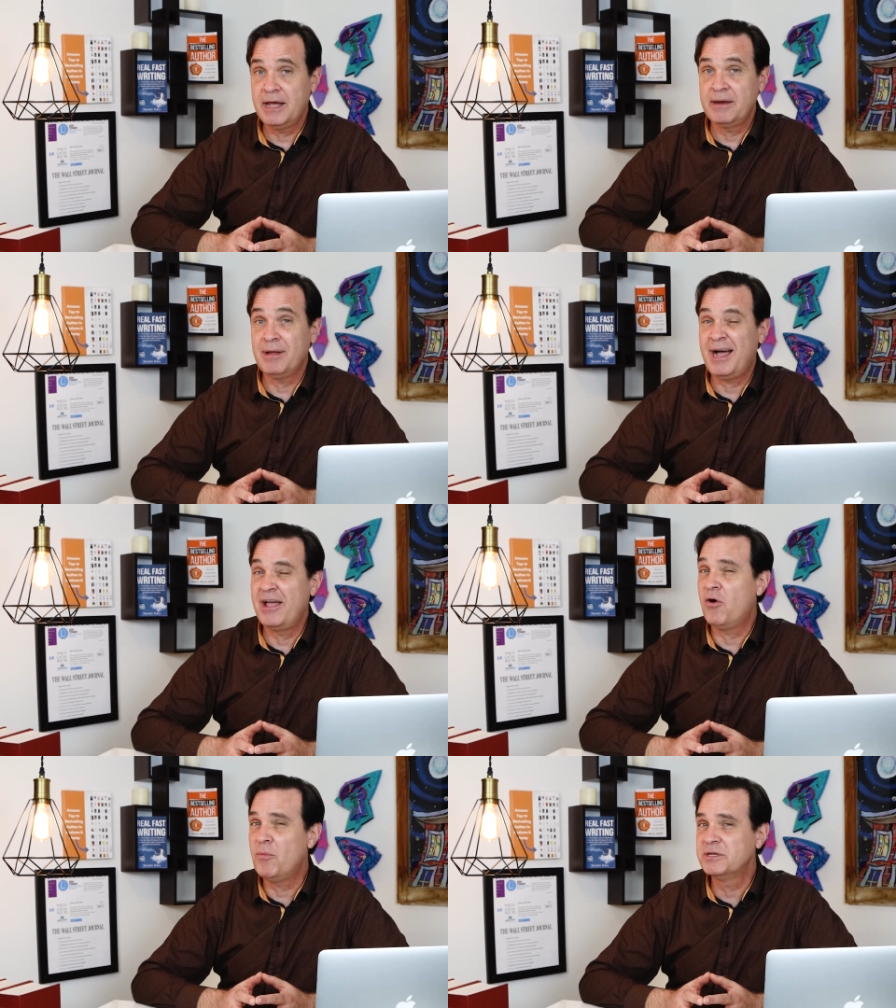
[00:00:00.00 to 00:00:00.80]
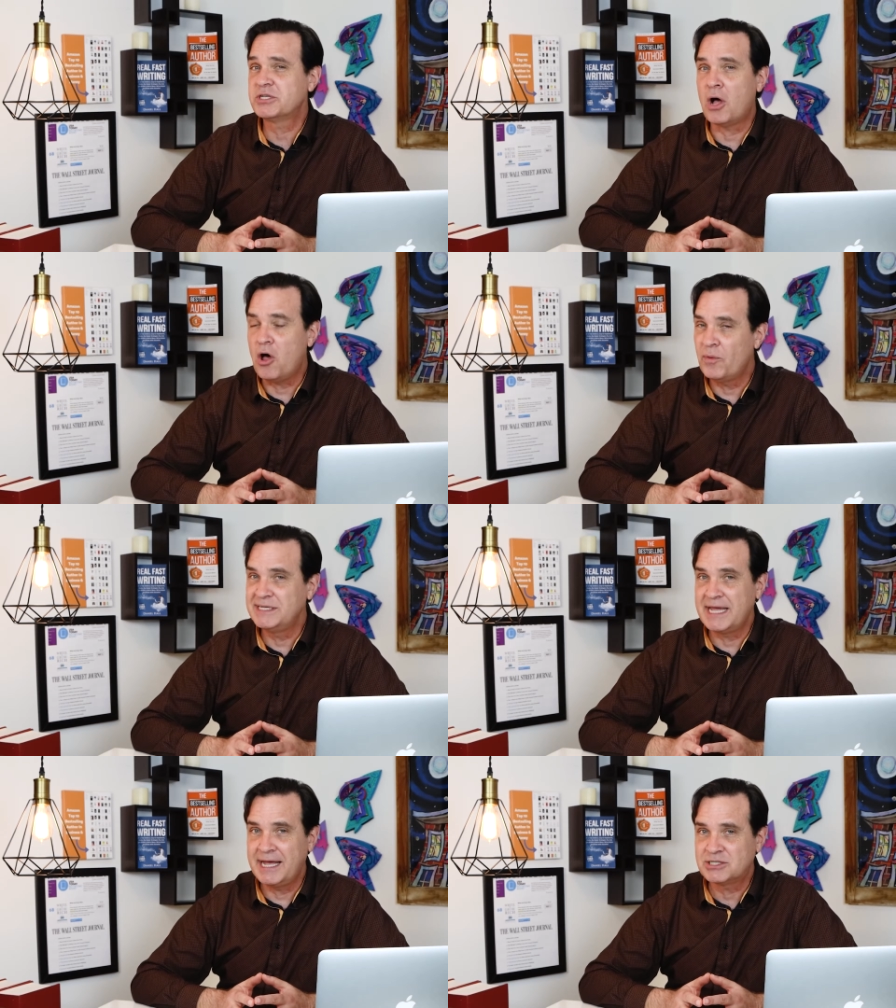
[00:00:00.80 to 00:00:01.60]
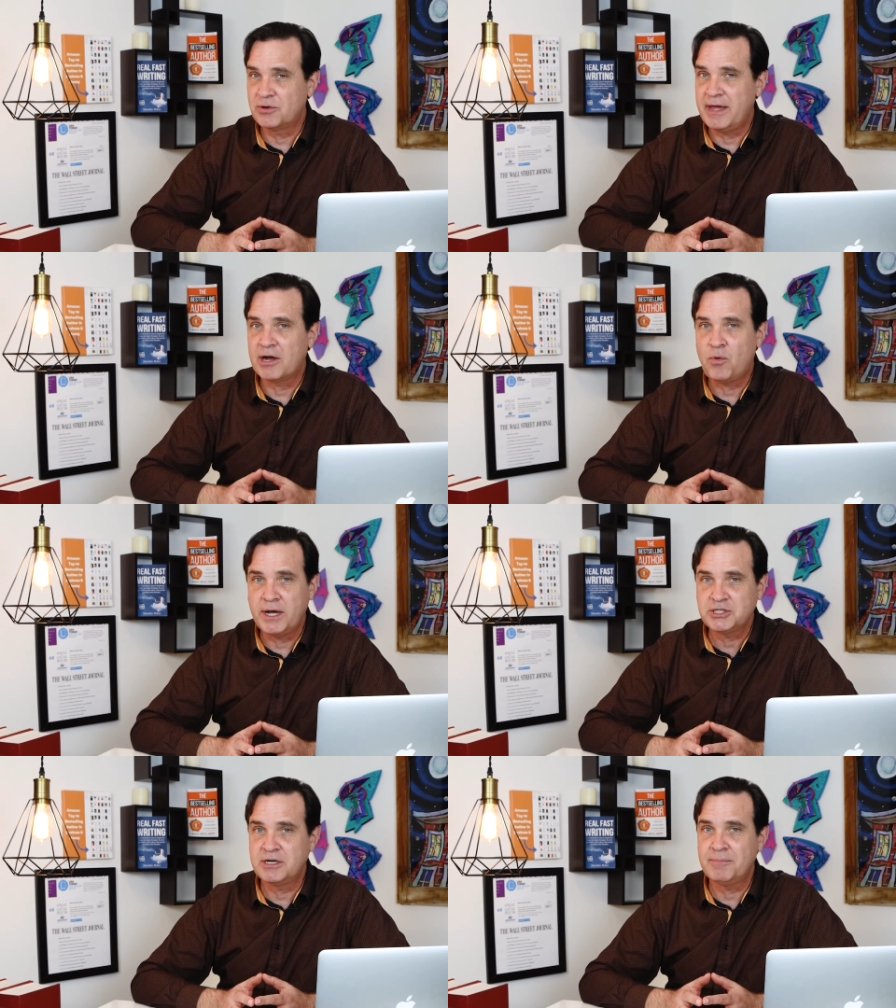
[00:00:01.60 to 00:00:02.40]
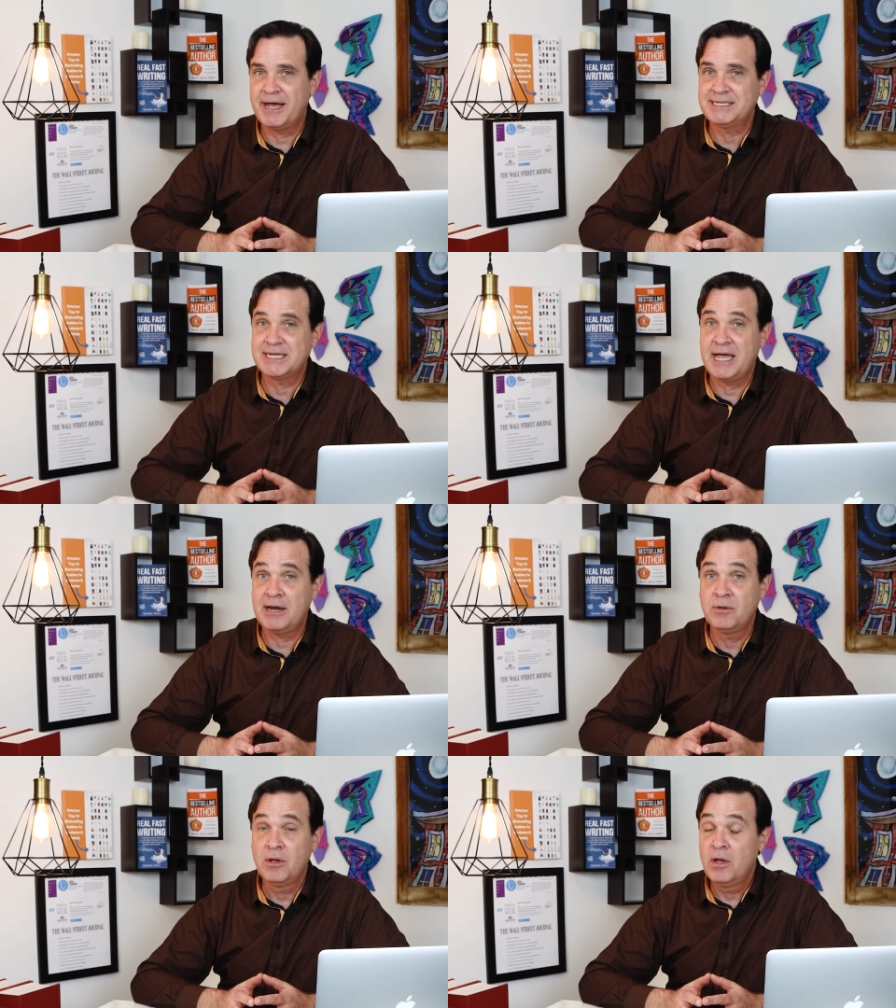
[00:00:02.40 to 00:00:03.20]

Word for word: And I almost always answer that question by saying,